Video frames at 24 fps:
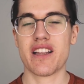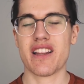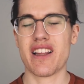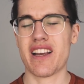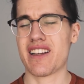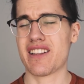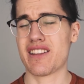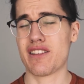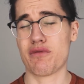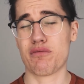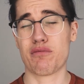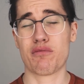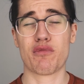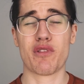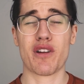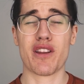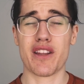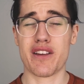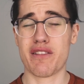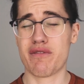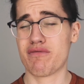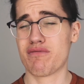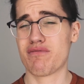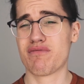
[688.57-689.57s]
Like the
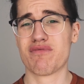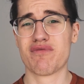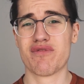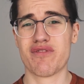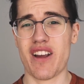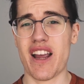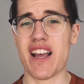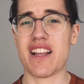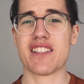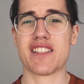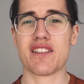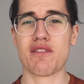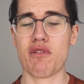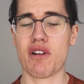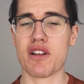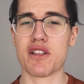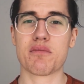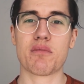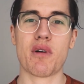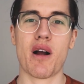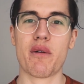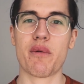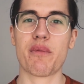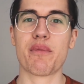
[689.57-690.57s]
really fancy ones
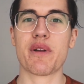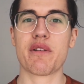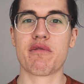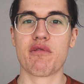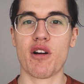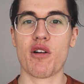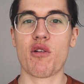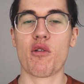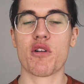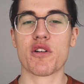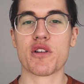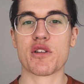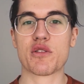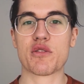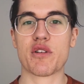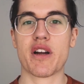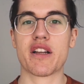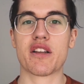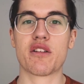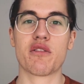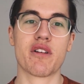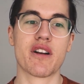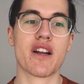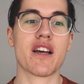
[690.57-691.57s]
probably record
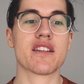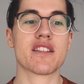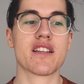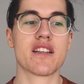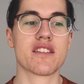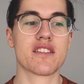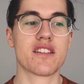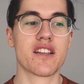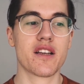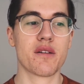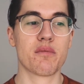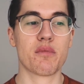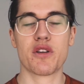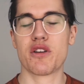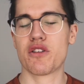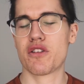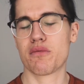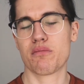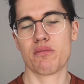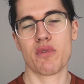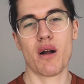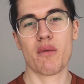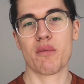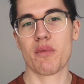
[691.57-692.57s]
straight to an SSD, but you
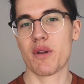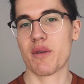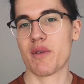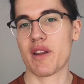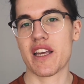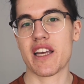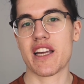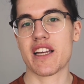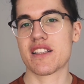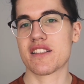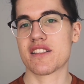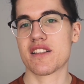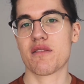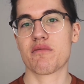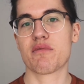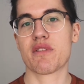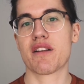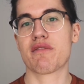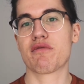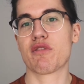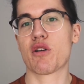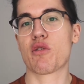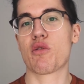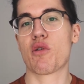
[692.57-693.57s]
can probably get some
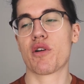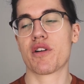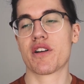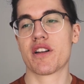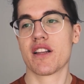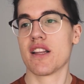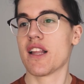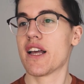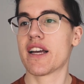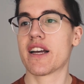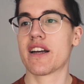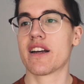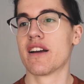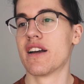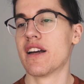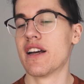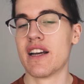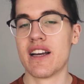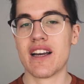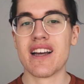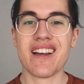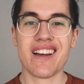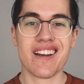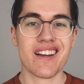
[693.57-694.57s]
that record to like,
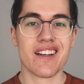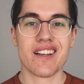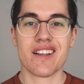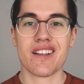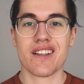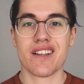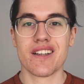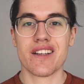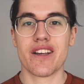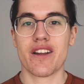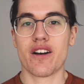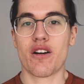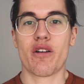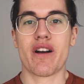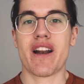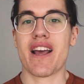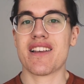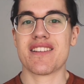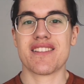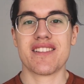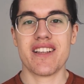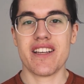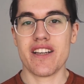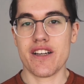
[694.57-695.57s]
you know, an
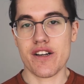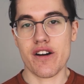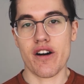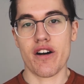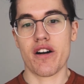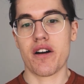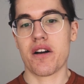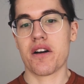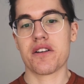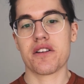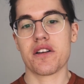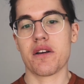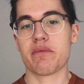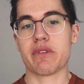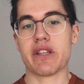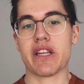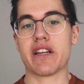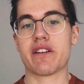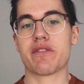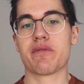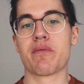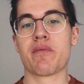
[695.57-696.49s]
SD card or something.